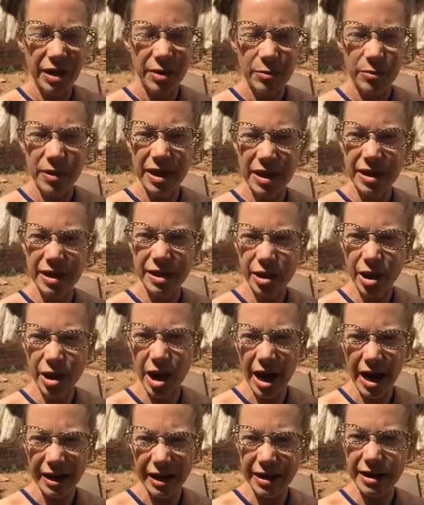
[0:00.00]
because
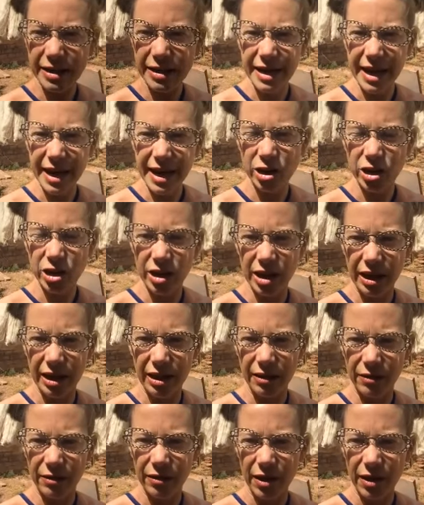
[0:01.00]
cotton is
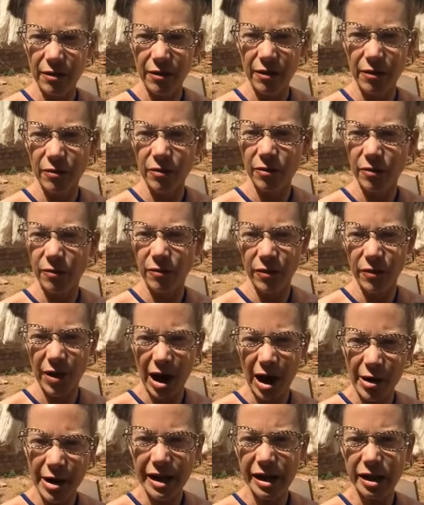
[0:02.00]
actually
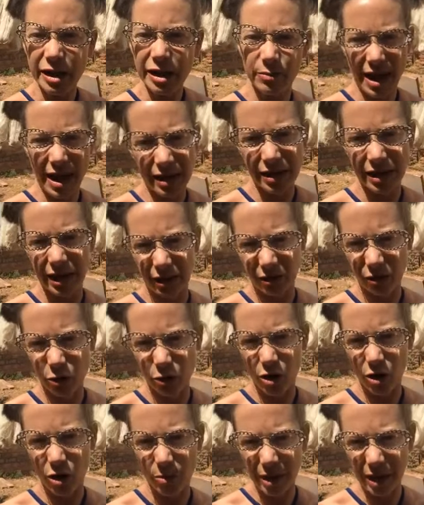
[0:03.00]
very demanding
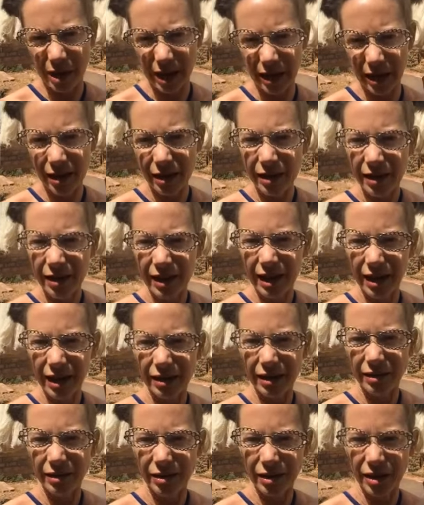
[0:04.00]
normally
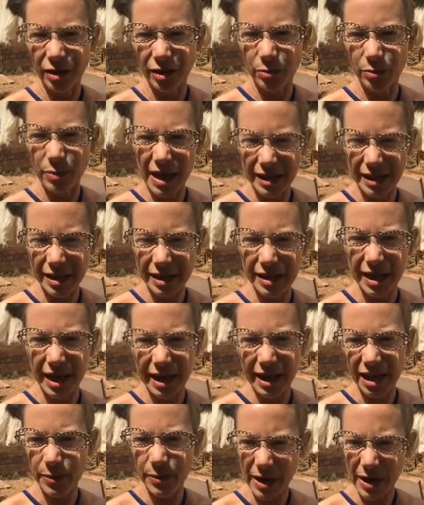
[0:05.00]
in
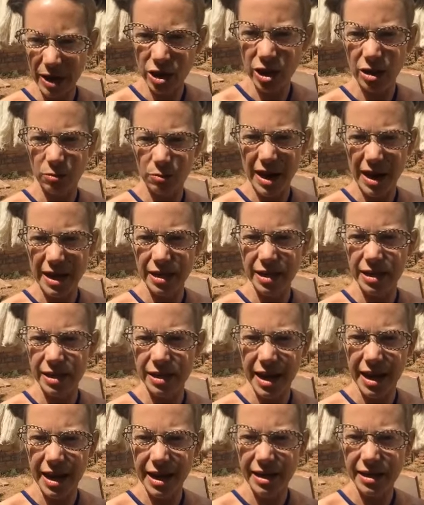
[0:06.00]
pesticide, especially in
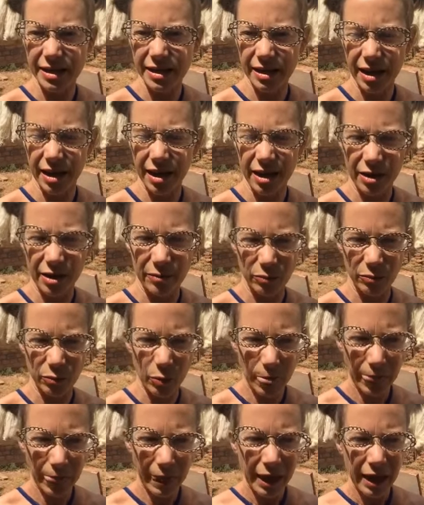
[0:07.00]
pesticides.
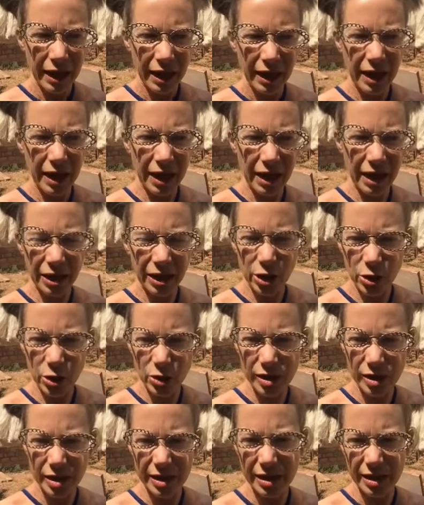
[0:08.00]
It
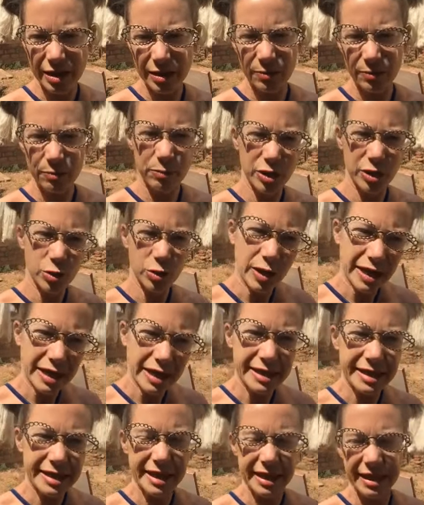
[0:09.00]
uses between
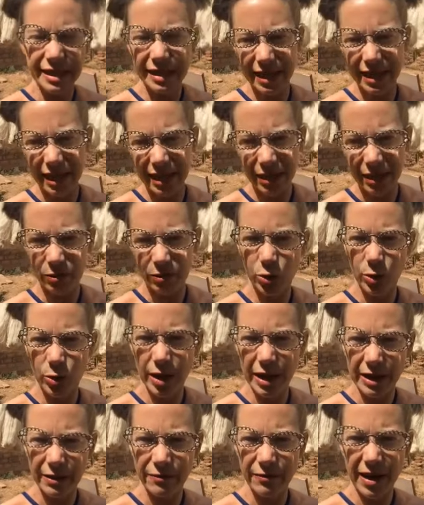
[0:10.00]
16 and
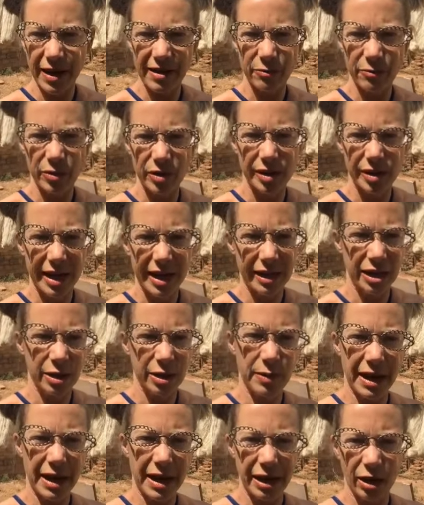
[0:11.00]
25%,
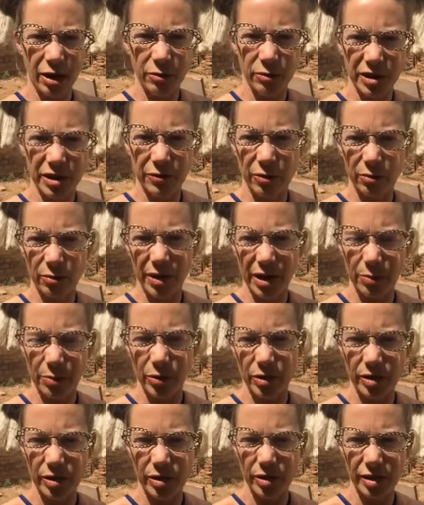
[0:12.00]
depending on different
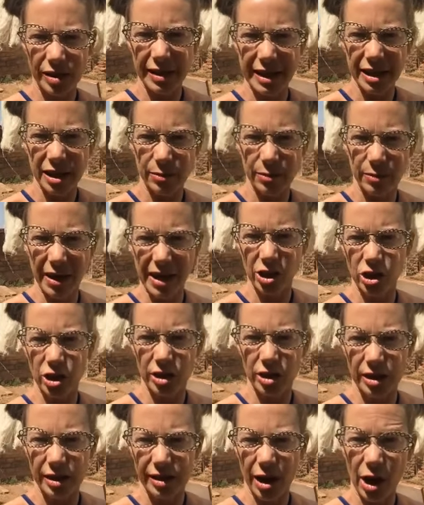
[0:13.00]
people's
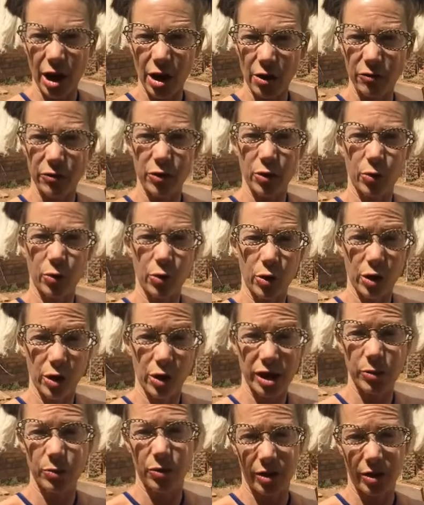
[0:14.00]
estimations, of the
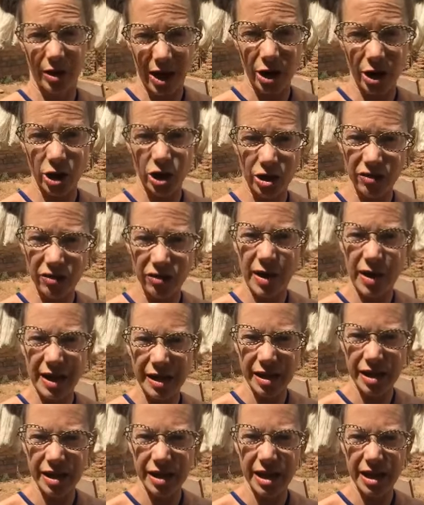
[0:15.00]
world's production of
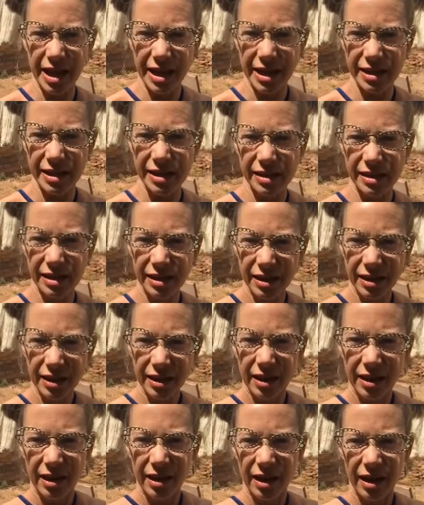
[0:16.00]
pesticides
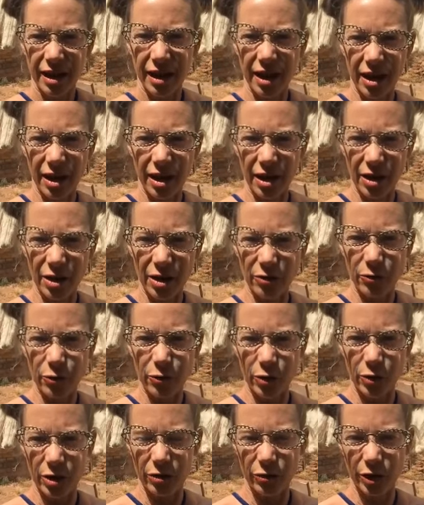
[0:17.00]

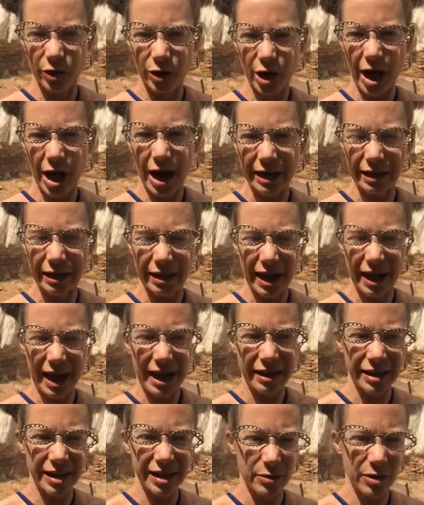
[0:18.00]
for cotton.
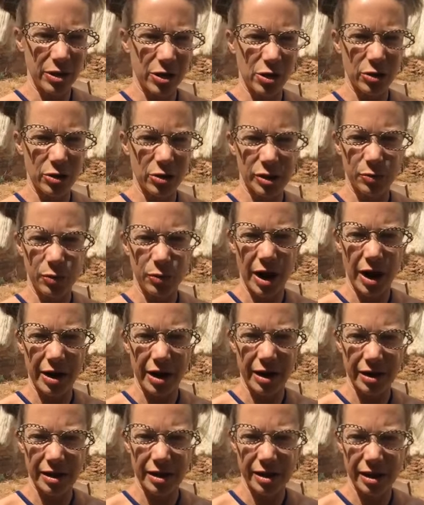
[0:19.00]
And some of those
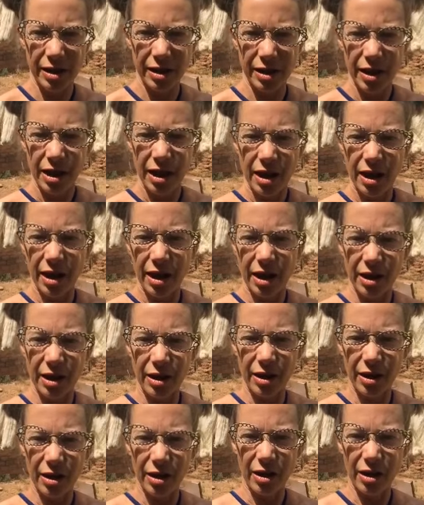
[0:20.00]
products
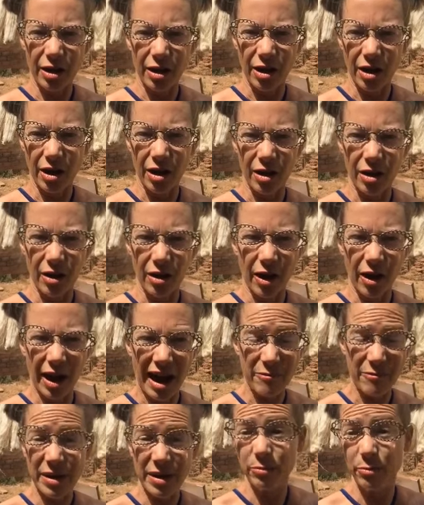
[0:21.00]

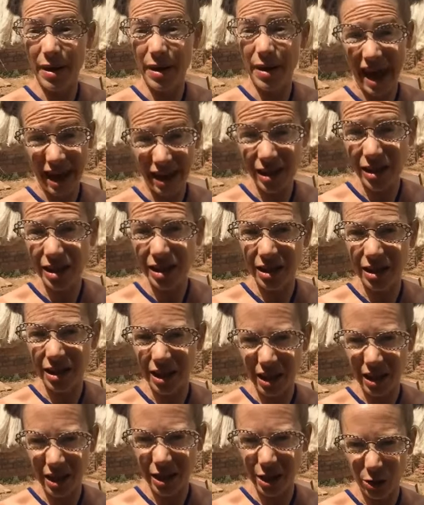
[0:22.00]
have been banned in the
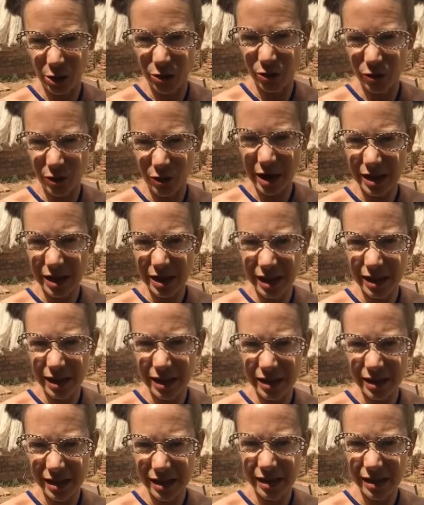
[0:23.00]
EU, for
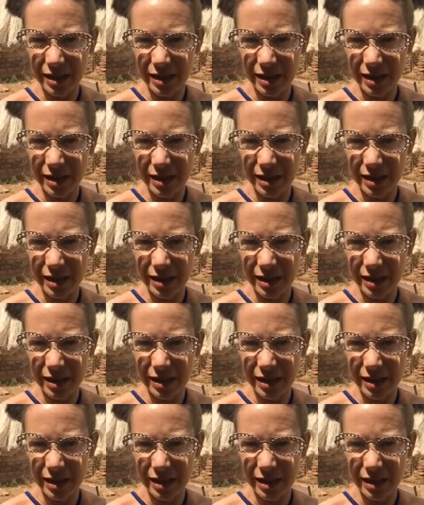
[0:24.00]
instance.